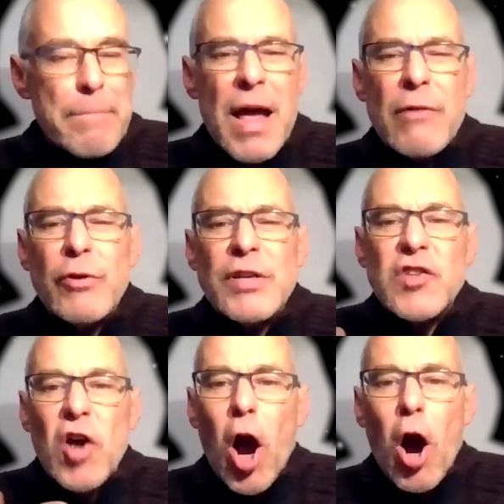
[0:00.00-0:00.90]

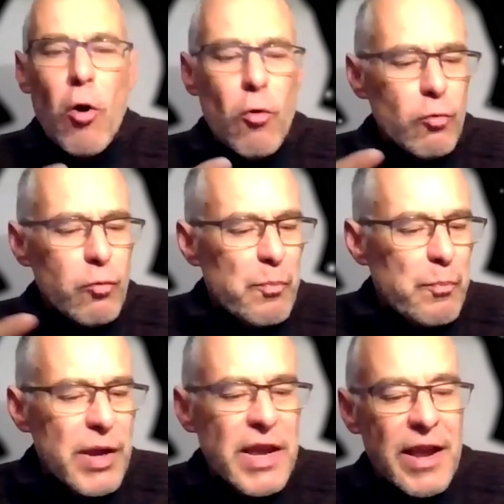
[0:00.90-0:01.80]
Mary's whole
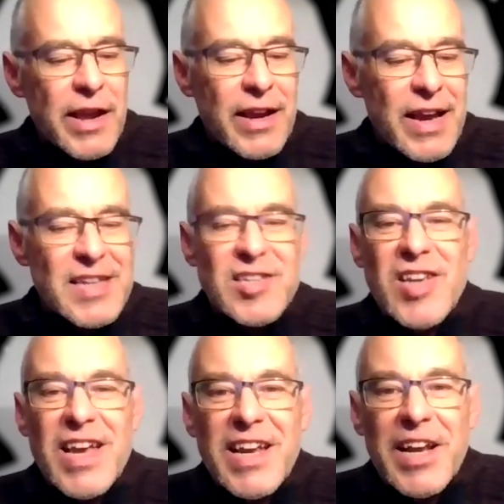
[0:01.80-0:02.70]
being is
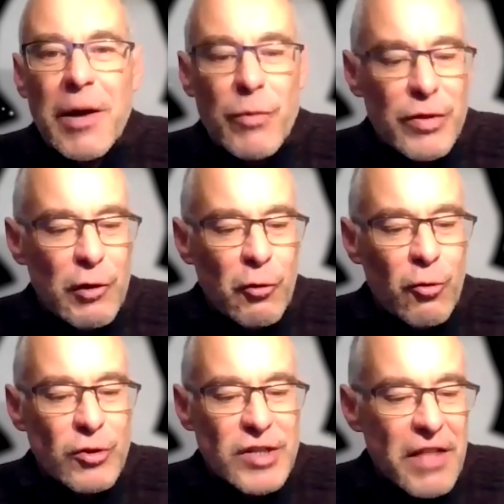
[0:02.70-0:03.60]
taken up with the
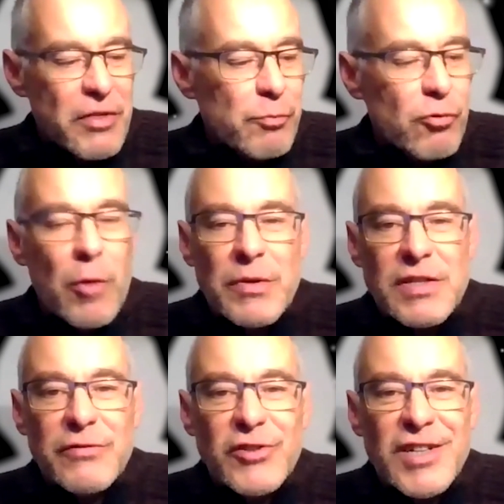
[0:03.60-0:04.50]
Lord and the
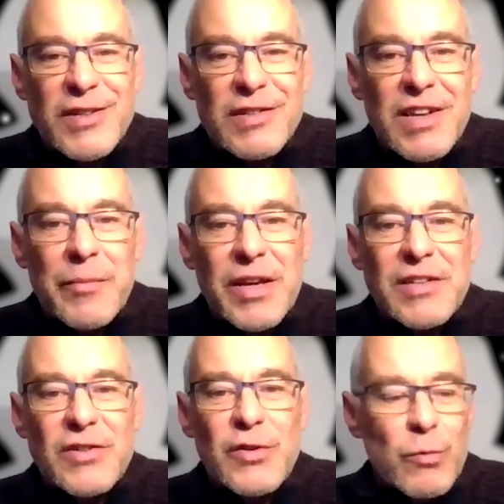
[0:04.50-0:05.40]
promise of Jesus coming
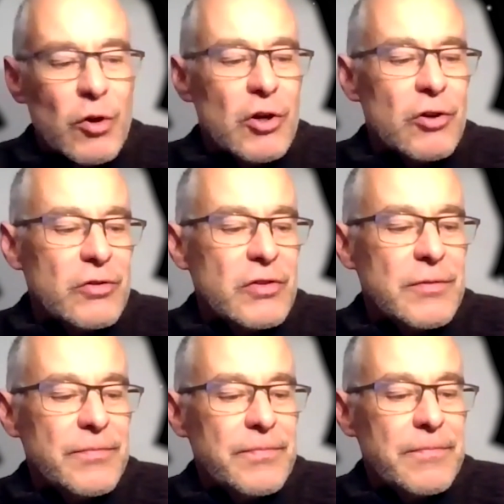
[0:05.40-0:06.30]
into the world.
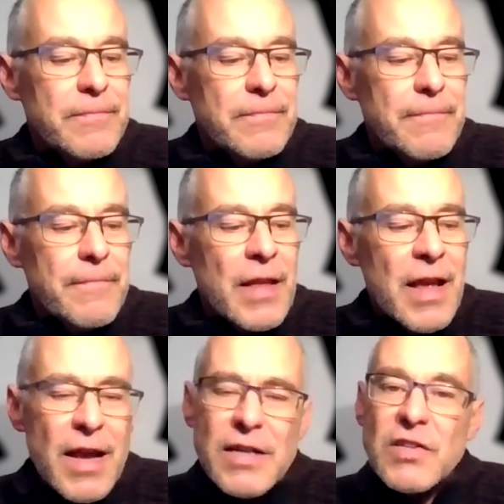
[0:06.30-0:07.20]

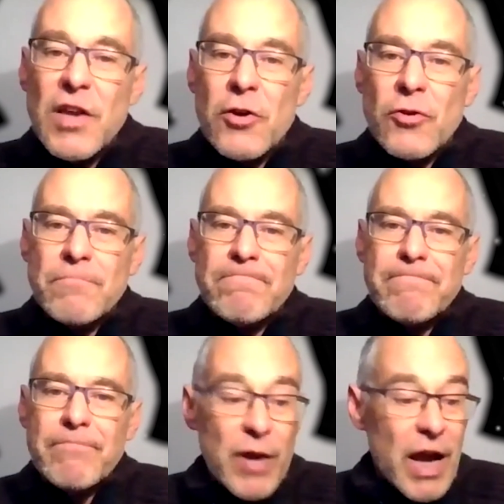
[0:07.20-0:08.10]
So,
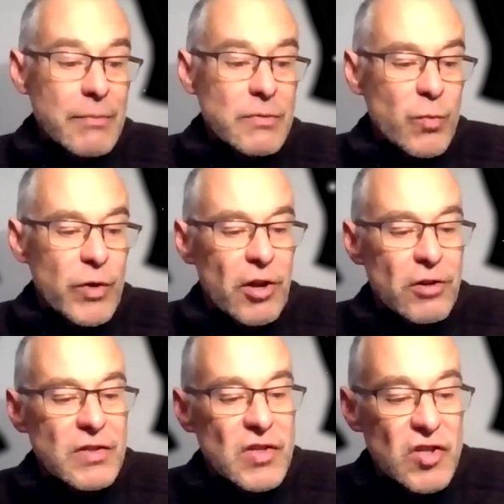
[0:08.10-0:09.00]
perhaps we're
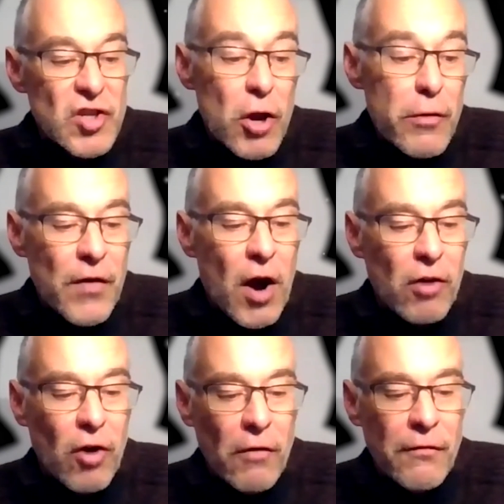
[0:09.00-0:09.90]
not so
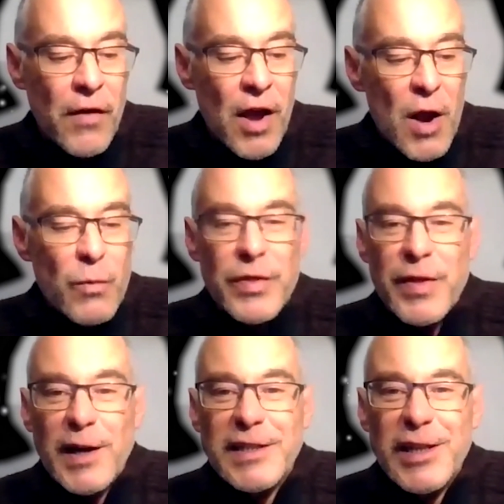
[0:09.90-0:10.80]
far off with
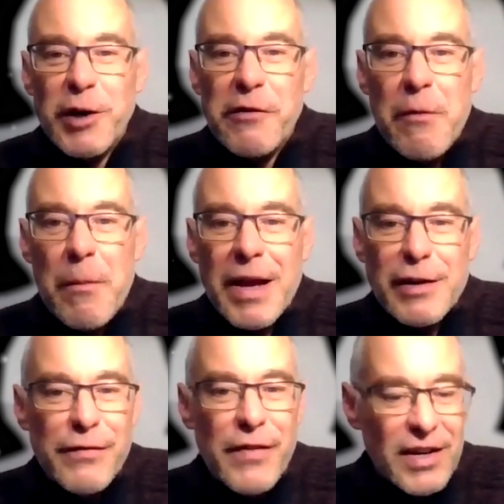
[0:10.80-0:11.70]
the idea of a
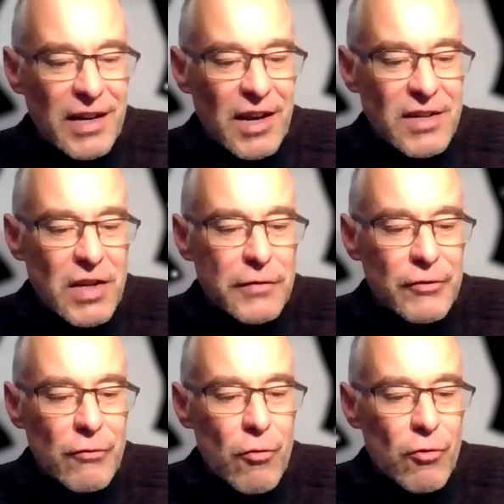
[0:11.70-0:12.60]
magnifying glass
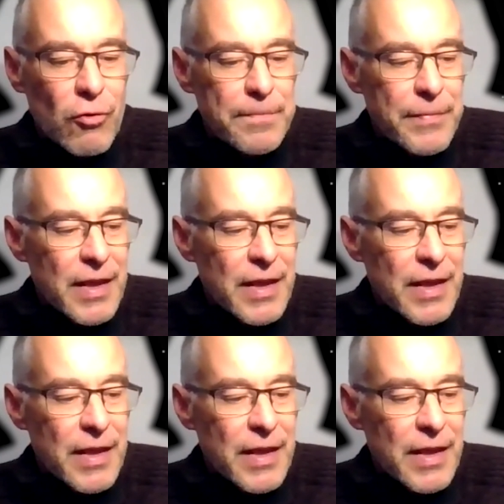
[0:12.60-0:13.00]
after all.